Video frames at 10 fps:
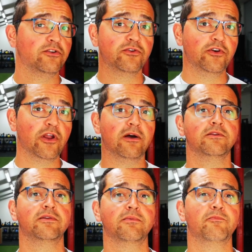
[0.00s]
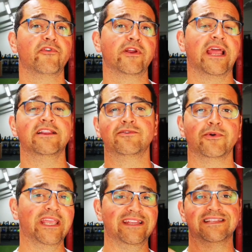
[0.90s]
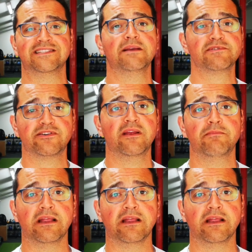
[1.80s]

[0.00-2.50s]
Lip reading: do not forget to hit the subscribe